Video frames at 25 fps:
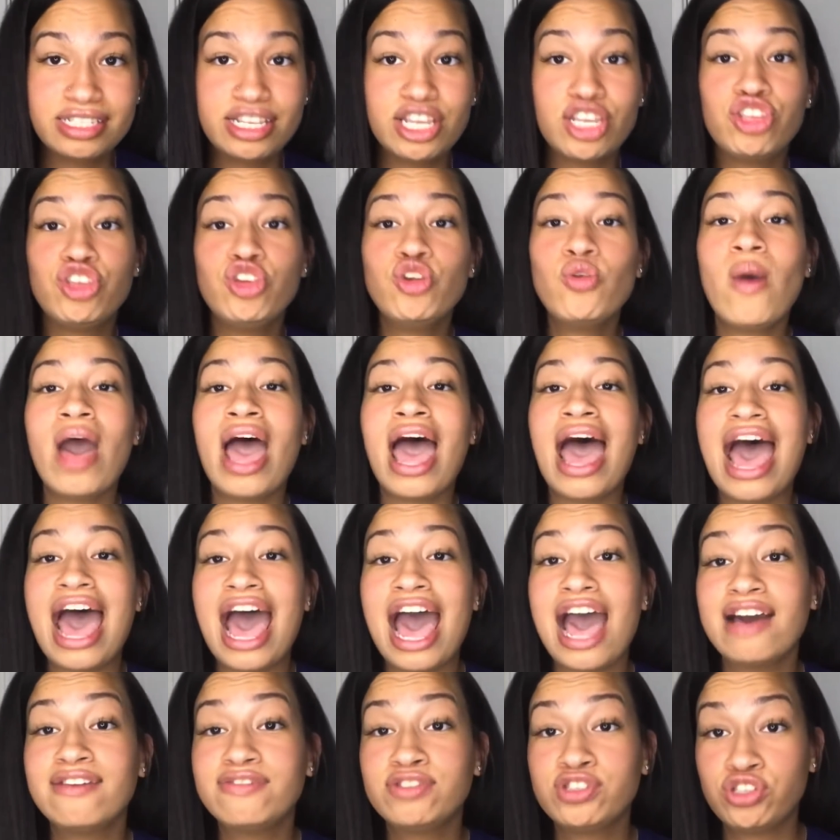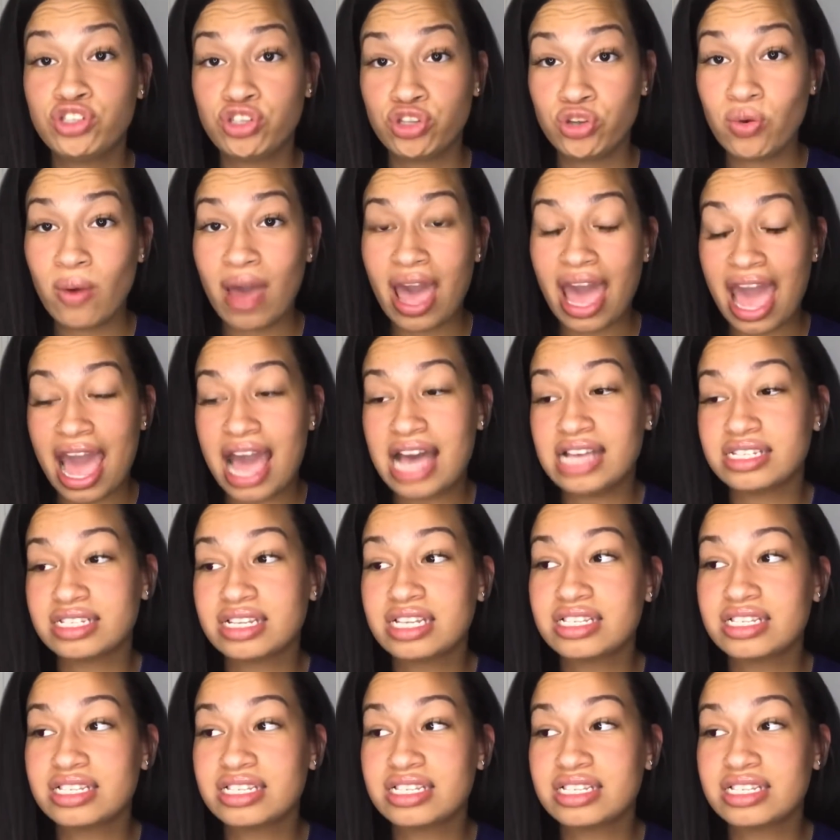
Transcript: and you have to ask.